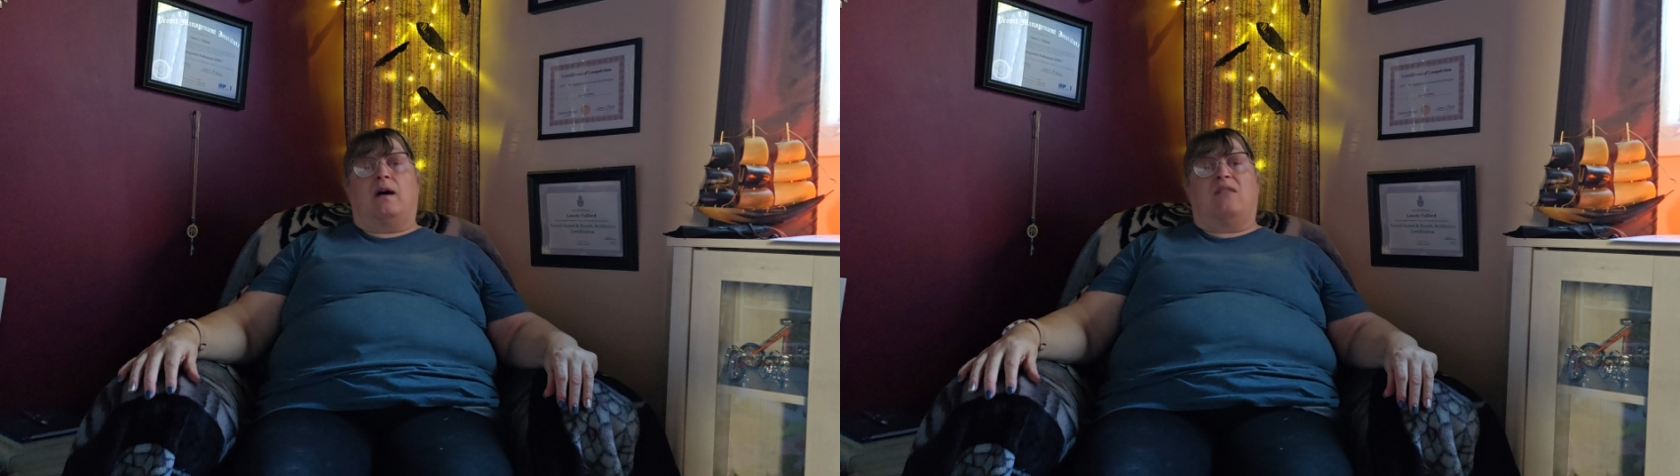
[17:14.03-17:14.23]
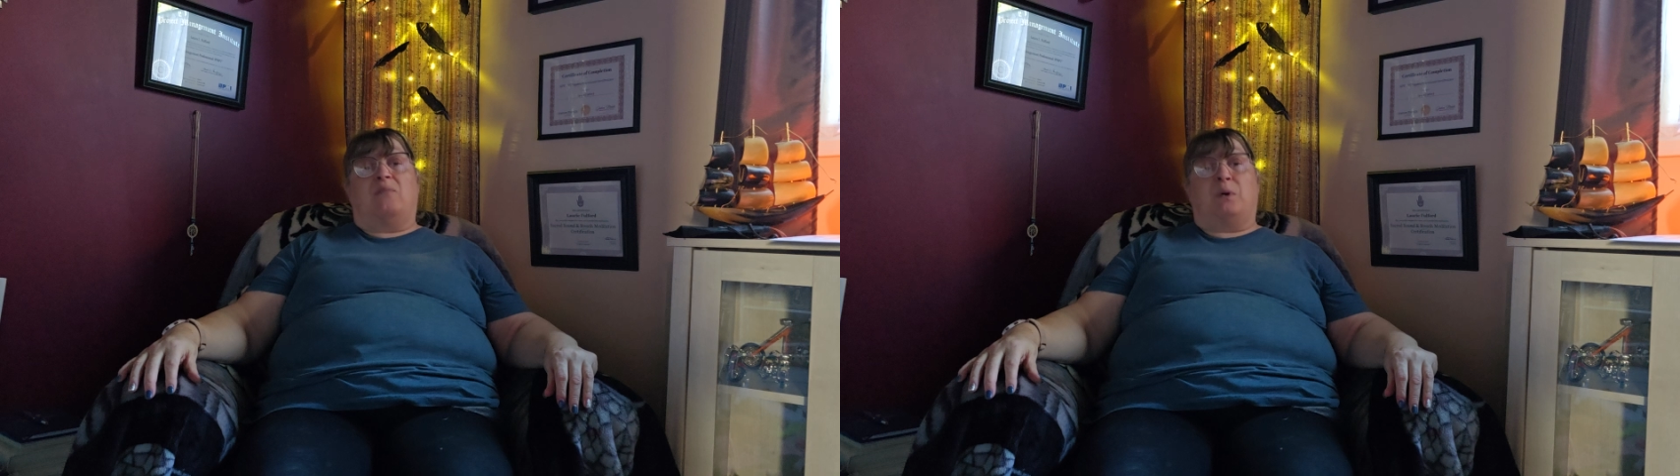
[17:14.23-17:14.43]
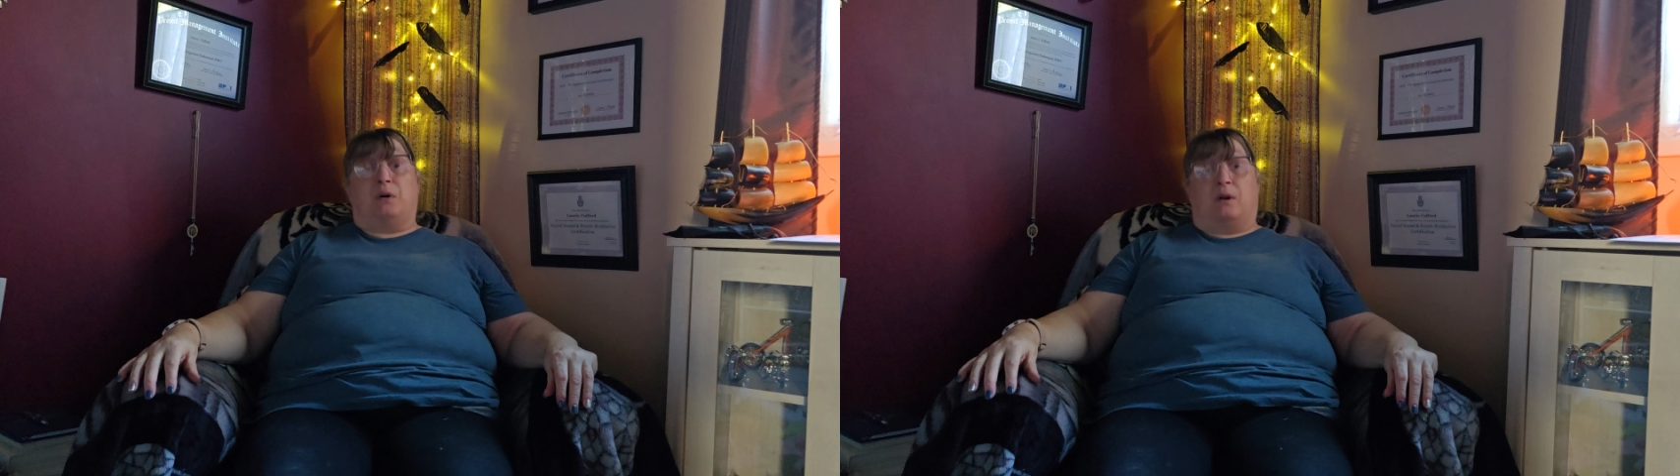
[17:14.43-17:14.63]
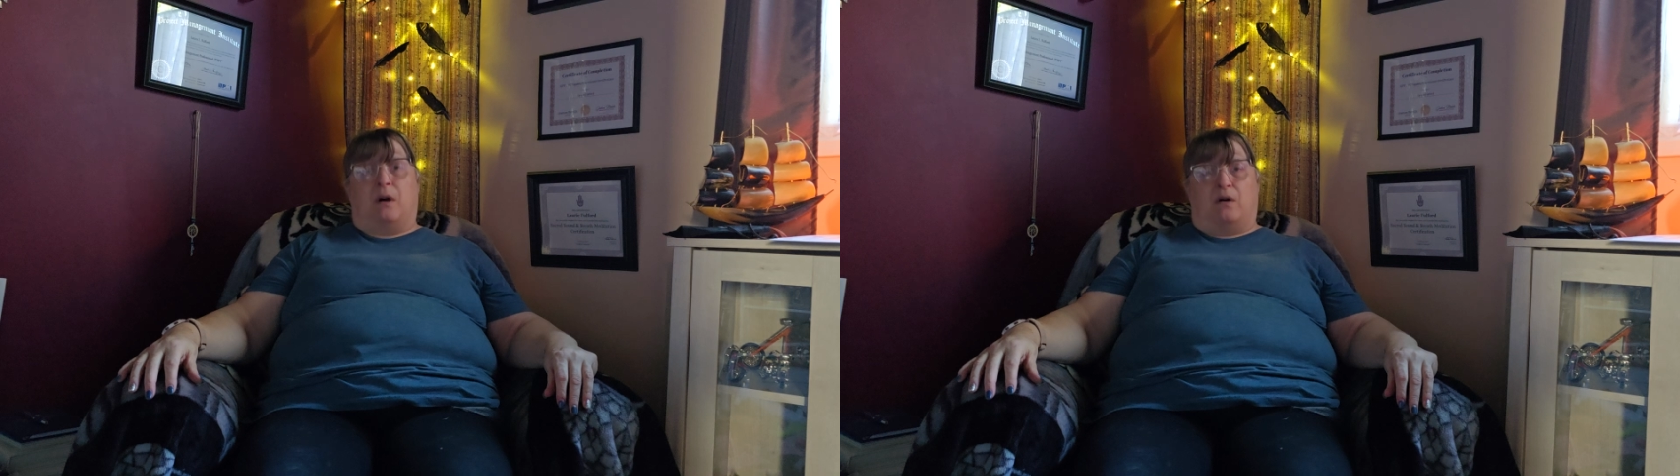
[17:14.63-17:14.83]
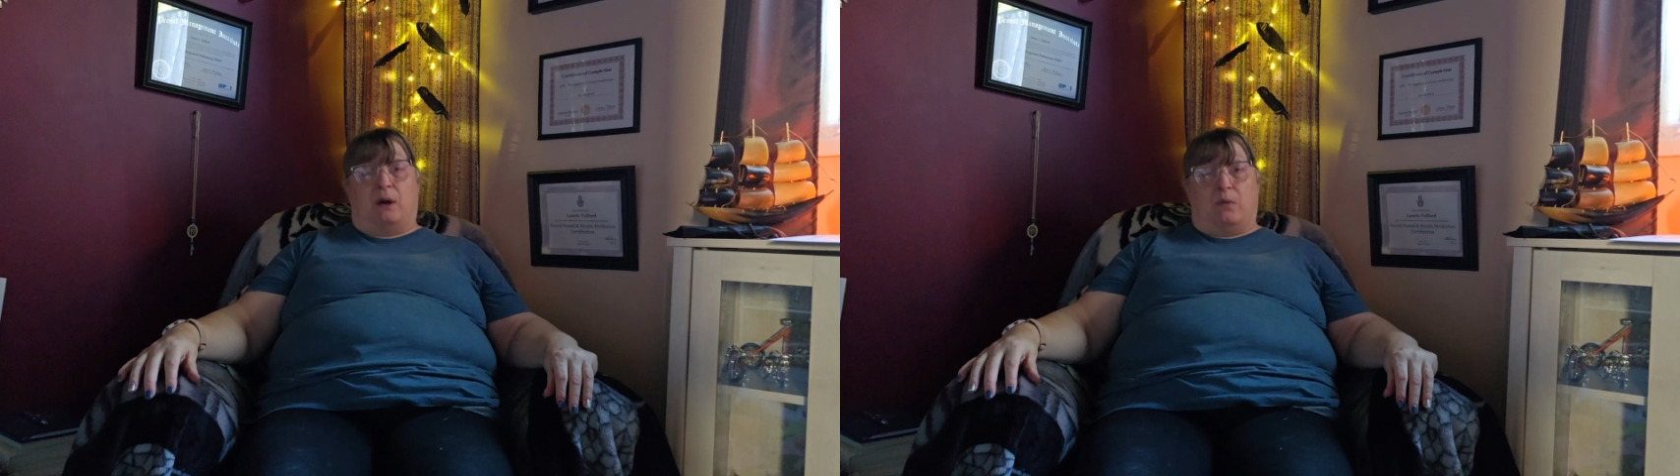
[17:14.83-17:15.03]
I have put on
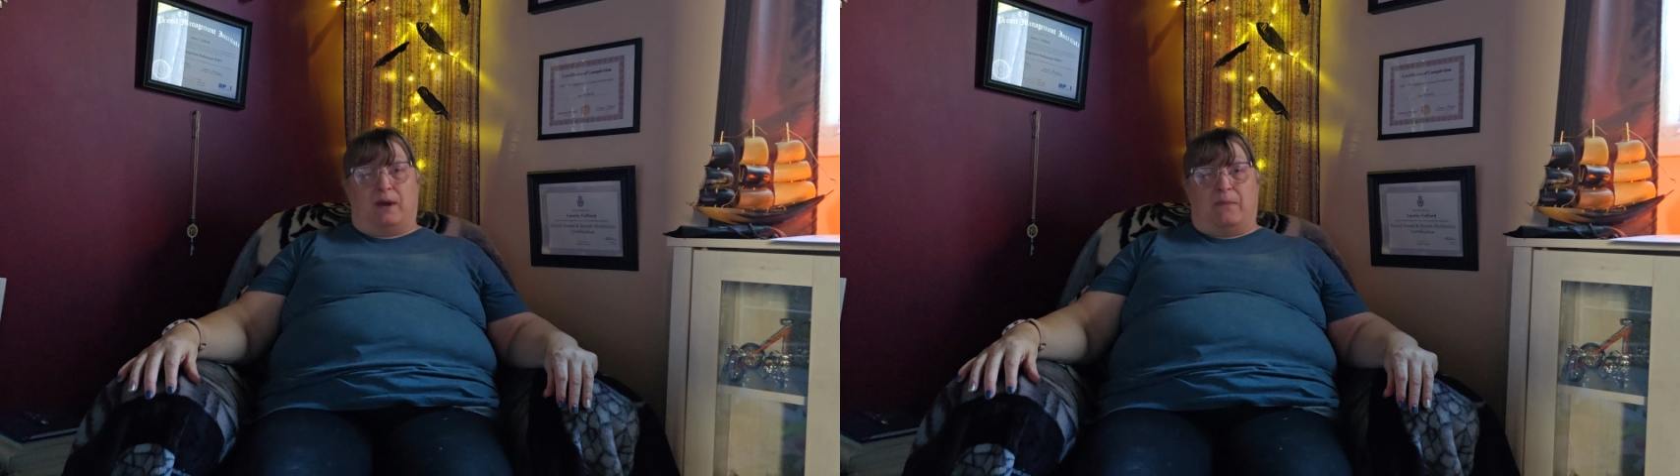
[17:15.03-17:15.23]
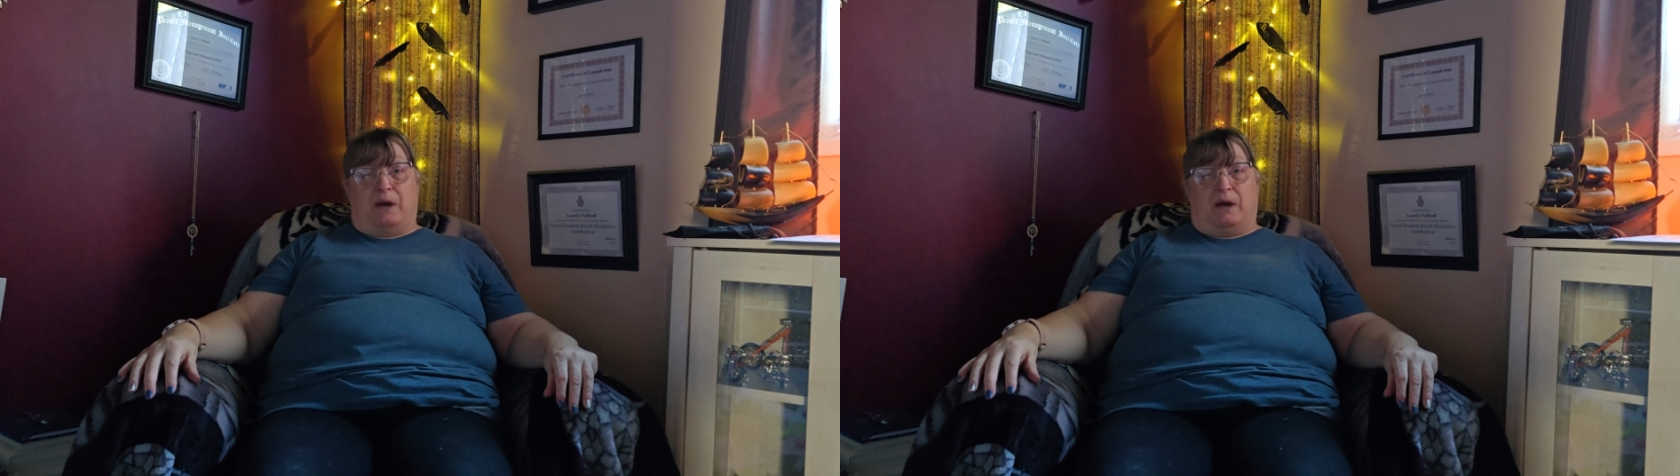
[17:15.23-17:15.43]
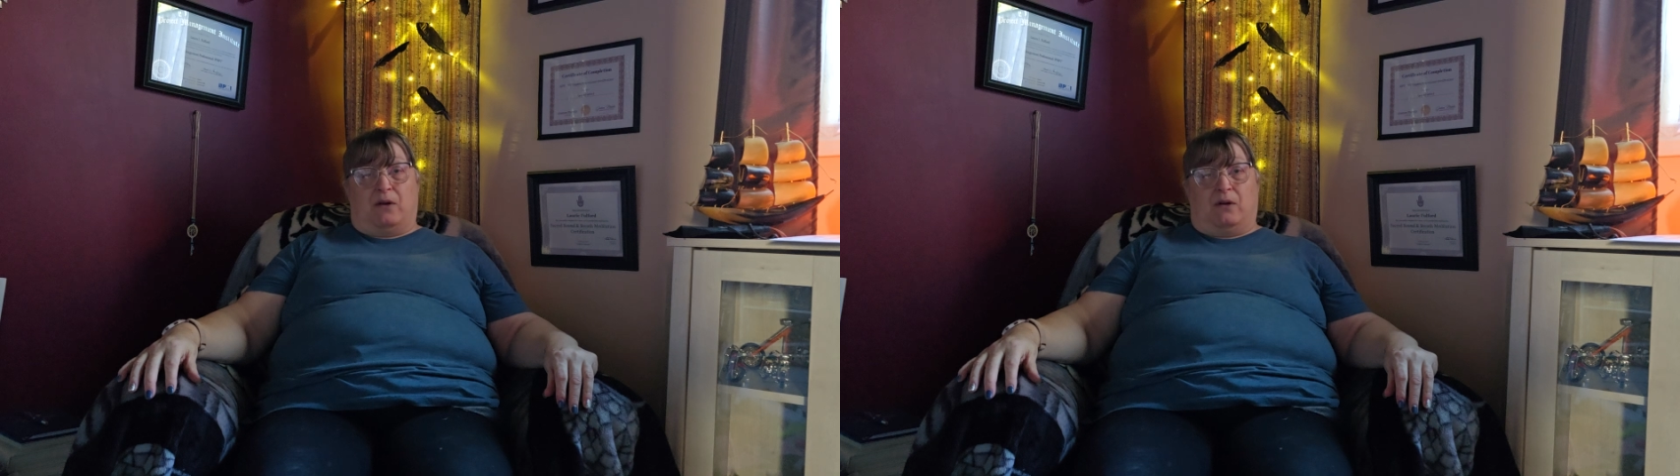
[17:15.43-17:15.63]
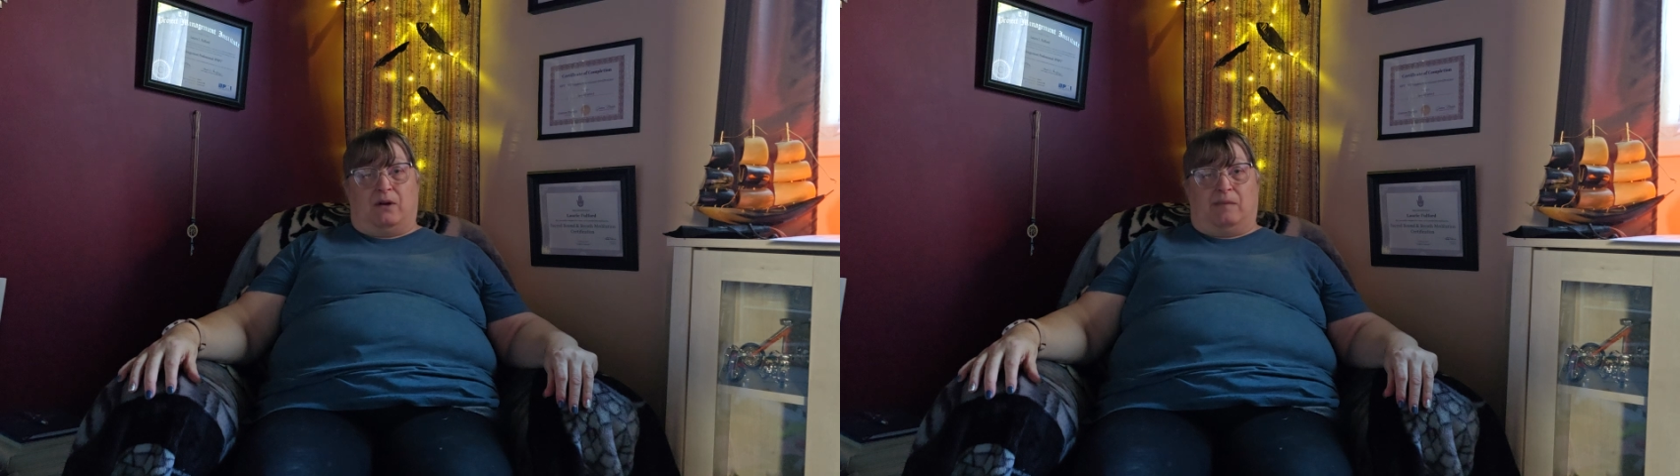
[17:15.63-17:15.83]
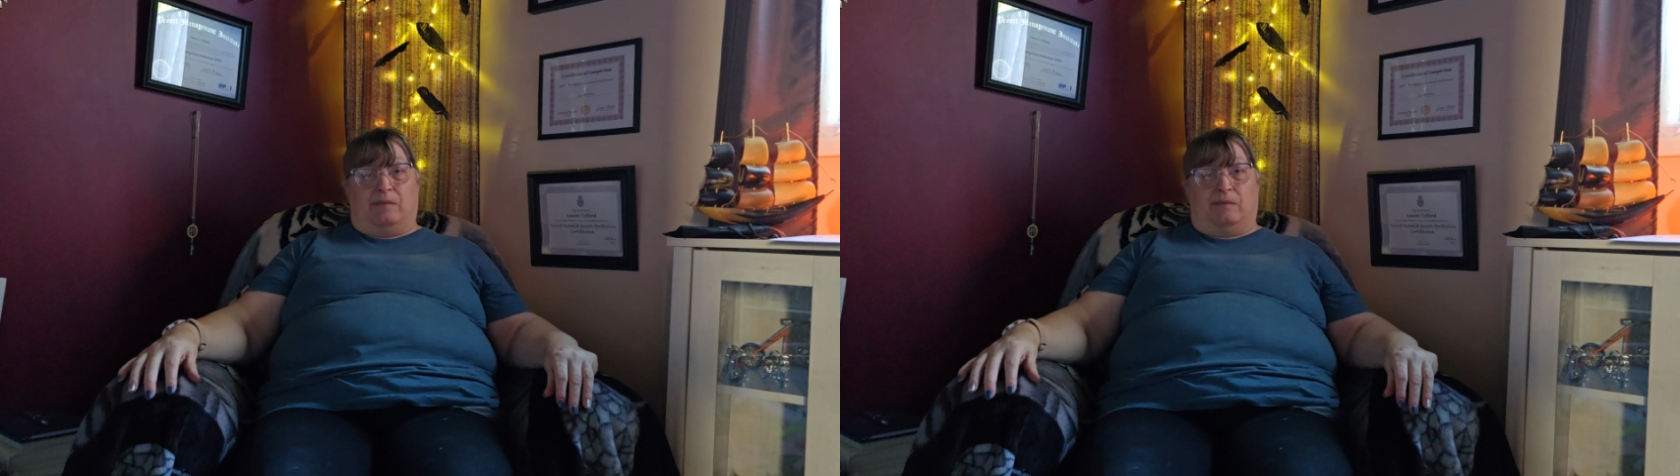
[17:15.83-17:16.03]
all that weight back
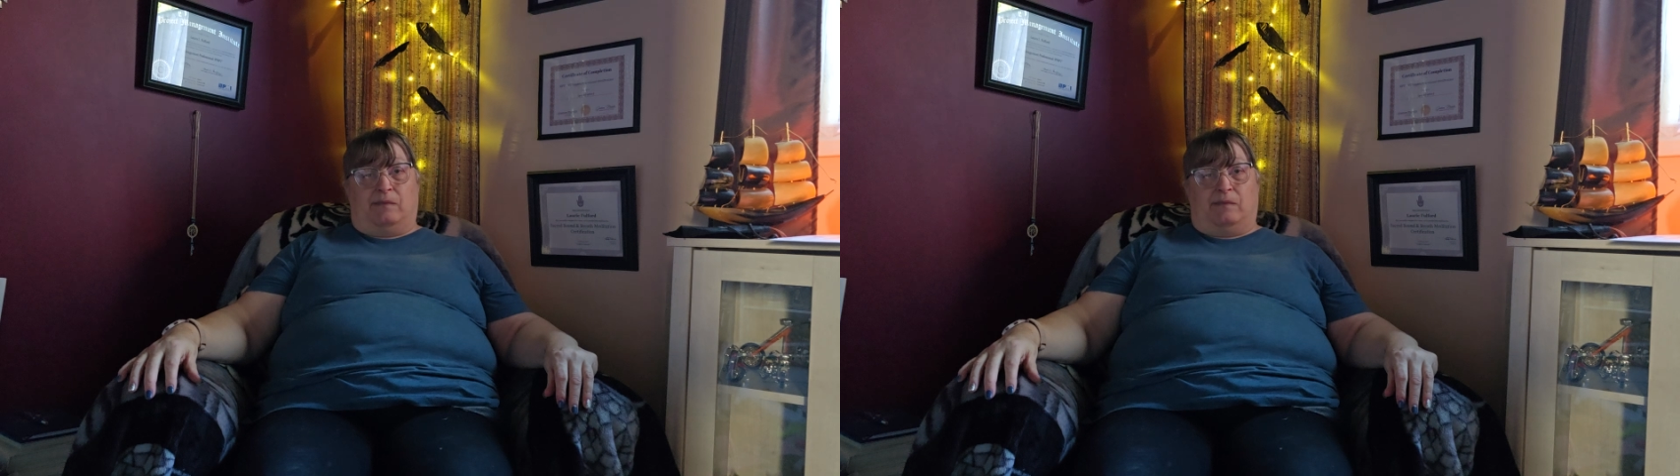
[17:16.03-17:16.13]
on.